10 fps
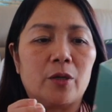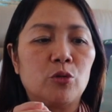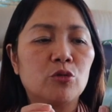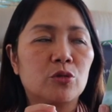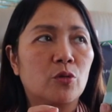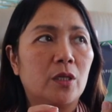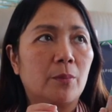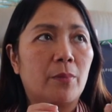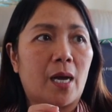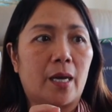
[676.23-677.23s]
I
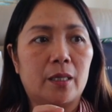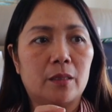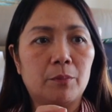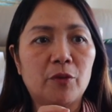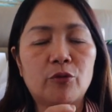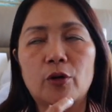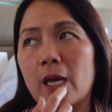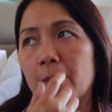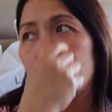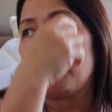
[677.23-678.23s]
usually buy, before
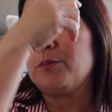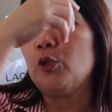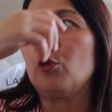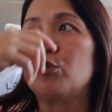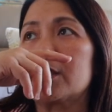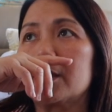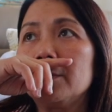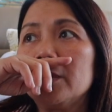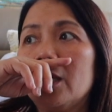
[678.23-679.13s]
I use